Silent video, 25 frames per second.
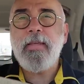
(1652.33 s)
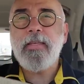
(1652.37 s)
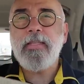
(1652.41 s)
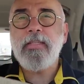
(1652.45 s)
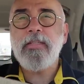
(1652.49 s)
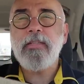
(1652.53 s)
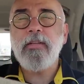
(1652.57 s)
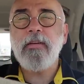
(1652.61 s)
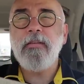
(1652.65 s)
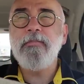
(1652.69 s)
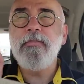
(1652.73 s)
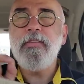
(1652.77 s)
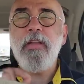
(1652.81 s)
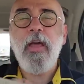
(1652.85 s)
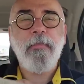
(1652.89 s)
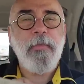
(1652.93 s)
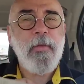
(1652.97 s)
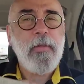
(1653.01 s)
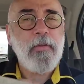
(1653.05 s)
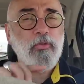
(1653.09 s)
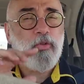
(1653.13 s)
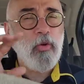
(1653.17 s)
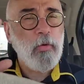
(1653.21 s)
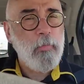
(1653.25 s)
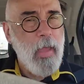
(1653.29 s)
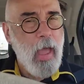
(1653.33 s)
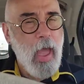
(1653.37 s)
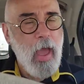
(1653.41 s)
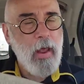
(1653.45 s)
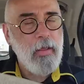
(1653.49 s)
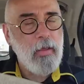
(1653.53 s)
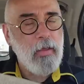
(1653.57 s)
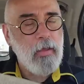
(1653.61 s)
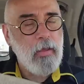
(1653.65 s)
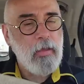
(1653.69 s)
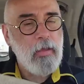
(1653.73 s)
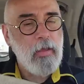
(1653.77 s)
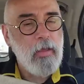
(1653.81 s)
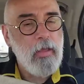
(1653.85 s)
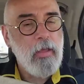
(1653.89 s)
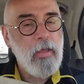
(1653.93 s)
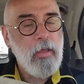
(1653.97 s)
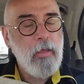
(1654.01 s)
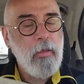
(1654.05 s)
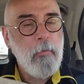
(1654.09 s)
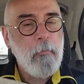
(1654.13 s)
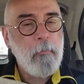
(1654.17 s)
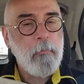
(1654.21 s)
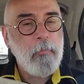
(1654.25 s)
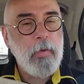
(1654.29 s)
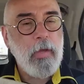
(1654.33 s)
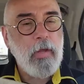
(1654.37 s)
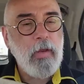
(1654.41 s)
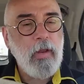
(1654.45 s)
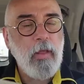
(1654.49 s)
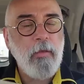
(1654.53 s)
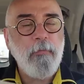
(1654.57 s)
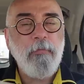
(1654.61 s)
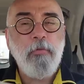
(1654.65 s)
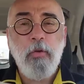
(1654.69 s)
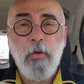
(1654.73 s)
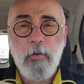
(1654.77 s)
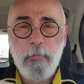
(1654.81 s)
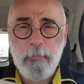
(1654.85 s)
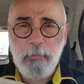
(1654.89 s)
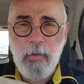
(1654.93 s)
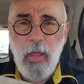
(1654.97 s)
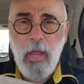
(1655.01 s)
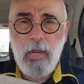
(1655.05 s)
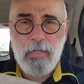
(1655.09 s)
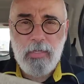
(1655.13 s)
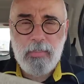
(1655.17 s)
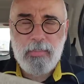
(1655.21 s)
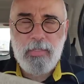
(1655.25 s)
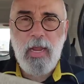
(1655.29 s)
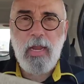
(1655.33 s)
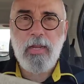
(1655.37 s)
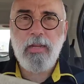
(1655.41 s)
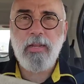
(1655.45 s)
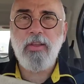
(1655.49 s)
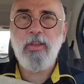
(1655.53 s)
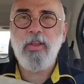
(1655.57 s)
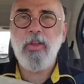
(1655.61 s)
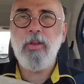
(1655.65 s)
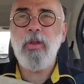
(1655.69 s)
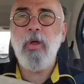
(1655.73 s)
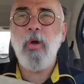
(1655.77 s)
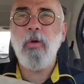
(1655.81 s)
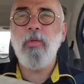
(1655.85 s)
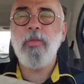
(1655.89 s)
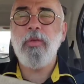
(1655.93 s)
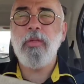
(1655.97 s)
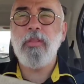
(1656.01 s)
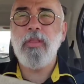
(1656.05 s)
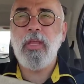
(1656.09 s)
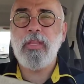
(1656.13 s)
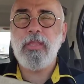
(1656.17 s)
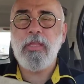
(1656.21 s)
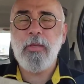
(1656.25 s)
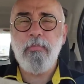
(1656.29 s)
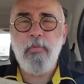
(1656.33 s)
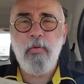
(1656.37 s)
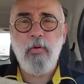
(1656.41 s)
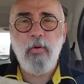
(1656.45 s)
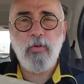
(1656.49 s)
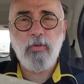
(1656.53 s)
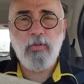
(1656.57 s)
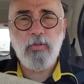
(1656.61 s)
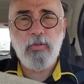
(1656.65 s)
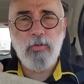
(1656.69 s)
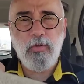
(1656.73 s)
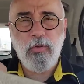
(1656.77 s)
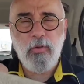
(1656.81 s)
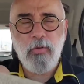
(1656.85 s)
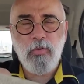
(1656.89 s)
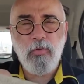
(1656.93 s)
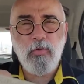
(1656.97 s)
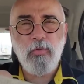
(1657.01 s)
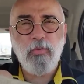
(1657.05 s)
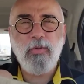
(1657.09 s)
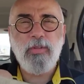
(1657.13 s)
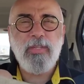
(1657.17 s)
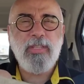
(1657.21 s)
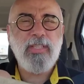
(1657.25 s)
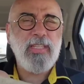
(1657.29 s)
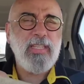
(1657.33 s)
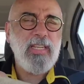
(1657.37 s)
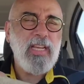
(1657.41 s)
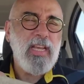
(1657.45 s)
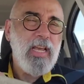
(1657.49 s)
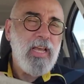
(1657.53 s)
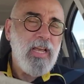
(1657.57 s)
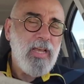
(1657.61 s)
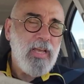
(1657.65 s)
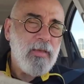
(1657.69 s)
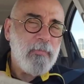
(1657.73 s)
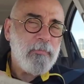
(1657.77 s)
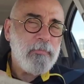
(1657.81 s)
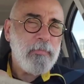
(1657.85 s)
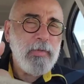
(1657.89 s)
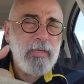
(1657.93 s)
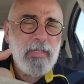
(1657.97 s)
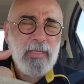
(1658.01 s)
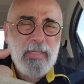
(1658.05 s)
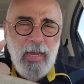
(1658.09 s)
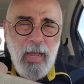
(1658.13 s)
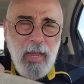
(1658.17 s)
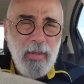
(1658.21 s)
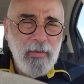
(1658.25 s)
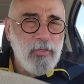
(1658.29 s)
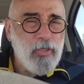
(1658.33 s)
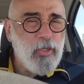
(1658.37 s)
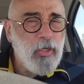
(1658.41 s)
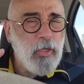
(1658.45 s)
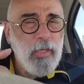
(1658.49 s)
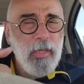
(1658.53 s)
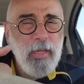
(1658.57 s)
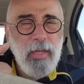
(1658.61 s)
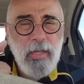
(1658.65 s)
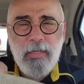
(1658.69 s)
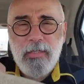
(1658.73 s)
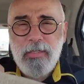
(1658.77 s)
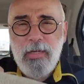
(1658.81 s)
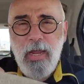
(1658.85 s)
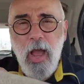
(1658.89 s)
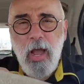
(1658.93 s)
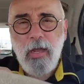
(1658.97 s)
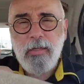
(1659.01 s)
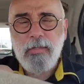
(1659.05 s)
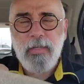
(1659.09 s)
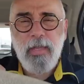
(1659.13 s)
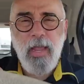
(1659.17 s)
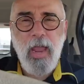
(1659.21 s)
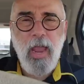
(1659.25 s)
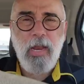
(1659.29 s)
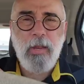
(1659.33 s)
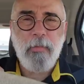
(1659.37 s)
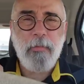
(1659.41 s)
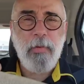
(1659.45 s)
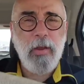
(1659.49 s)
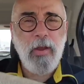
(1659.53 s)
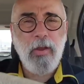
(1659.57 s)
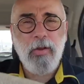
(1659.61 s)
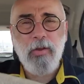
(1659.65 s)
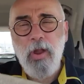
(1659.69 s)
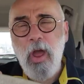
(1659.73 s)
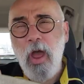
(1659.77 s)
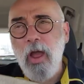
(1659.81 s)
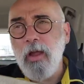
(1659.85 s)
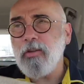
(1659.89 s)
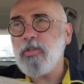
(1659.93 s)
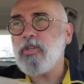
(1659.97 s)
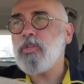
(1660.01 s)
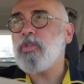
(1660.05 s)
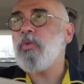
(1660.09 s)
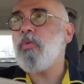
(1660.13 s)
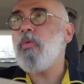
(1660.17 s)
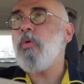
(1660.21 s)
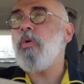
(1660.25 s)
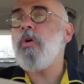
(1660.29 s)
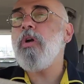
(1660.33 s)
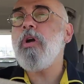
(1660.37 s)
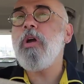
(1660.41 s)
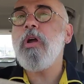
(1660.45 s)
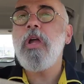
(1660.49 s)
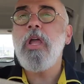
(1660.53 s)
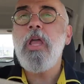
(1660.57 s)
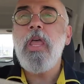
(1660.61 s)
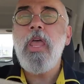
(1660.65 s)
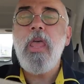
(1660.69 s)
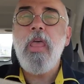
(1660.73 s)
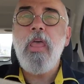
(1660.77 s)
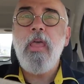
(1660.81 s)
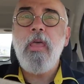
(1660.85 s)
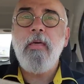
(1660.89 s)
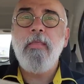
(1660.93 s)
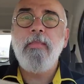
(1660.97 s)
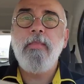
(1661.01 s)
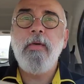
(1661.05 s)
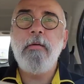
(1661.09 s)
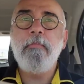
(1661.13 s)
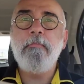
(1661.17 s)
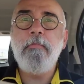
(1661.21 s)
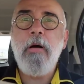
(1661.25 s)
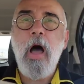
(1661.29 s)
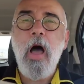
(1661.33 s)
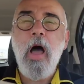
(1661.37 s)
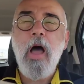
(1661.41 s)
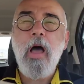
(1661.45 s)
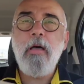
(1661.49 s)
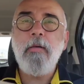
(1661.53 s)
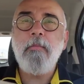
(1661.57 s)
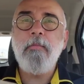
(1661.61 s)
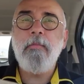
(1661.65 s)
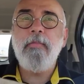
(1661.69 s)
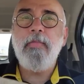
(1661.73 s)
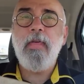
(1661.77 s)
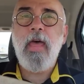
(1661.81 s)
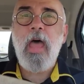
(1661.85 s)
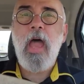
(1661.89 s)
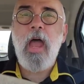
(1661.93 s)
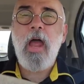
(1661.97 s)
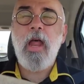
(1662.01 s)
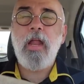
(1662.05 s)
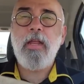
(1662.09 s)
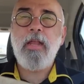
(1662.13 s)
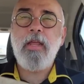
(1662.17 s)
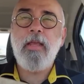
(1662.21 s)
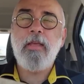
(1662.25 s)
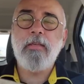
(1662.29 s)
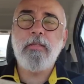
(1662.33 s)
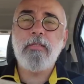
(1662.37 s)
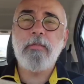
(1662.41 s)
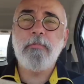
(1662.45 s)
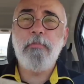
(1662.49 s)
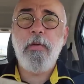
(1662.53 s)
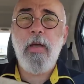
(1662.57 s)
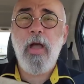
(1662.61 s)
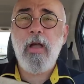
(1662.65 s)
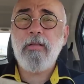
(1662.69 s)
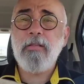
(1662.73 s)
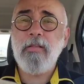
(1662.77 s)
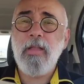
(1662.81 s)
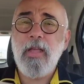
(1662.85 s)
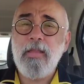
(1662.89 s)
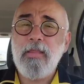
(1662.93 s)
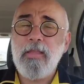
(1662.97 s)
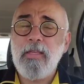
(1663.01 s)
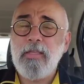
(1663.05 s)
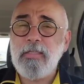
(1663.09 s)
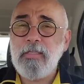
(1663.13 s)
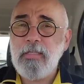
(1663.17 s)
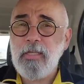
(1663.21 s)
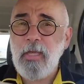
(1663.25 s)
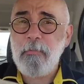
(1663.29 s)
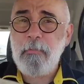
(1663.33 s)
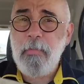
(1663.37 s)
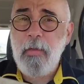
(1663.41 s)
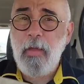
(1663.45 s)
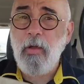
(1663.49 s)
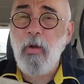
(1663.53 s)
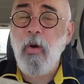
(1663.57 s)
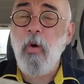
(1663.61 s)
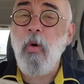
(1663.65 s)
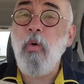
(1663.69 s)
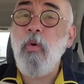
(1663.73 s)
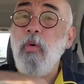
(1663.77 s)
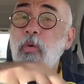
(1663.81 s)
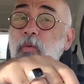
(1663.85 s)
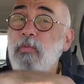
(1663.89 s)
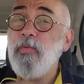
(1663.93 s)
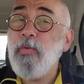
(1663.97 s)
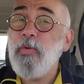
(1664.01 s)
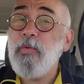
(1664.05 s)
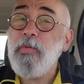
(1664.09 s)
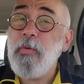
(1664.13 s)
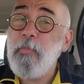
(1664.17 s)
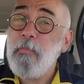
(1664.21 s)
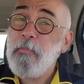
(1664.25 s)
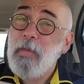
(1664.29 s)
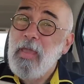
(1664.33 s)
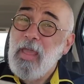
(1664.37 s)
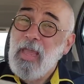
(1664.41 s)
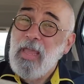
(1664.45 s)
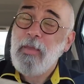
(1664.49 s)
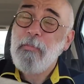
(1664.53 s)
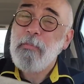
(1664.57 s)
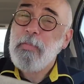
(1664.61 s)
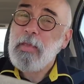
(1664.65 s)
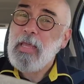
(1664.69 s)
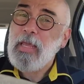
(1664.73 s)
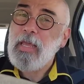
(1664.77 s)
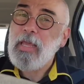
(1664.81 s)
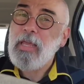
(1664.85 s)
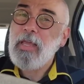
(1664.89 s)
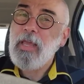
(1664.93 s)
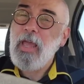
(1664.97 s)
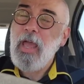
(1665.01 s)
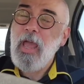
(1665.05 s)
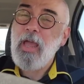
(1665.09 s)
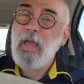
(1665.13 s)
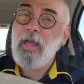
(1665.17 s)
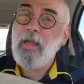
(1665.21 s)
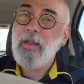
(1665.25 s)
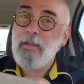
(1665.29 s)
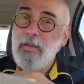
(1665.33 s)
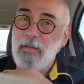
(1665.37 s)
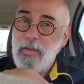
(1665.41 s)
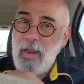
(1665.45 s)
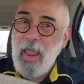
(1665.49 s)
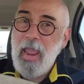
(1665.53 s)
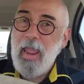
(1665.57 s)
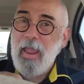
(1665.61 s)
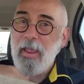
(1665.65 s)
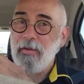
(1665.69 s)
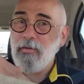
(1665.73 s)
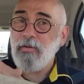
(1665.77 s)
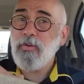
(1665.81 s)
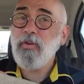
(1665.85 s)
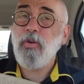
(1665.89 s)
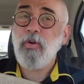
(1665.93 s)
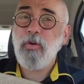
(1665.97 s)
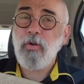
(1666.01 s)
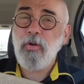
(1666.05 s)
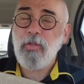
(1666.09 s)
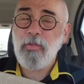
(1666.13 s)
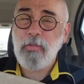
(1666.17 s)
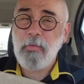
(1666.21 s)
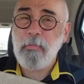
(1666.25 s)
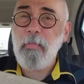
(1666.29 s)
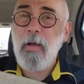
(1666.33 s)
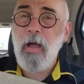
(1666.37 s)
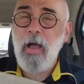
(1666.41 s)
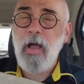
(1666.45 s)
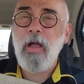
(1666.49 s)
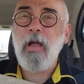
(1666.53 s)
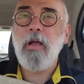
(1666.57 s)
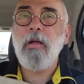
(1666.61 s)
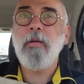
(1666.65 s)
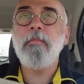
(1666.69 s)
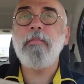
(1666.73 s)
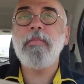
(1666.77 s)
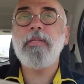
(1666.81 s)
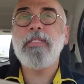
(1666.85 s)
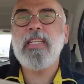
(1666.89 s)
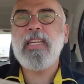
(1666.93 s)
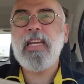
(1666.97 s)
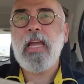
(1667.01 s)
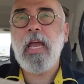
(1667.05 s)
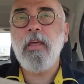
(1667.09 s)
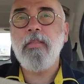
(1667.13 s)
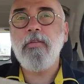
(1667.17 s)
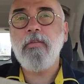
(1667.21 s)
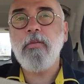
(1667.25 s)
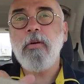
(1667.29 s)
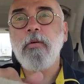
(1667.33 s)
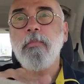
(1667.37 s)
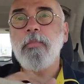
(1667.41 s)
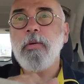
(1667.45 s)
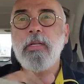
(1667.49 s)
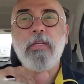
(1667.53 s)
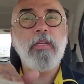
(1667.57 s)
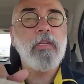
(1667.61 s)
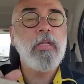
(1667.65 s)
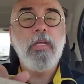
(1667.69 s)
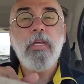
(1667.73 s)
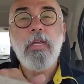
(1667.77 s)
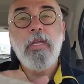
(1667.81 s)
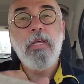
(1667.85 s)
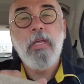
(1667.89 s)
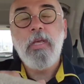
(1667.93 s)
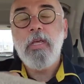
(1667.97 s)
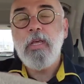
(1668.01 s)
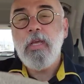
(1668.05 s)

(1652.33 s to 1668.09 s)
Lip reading: taste of nothing dramatic, but if you're a flight attendant, you know, the person who's potentially intoxicated, but you're not sure, the mom that is buckling the seatbelt over the baby and her, the mom together, but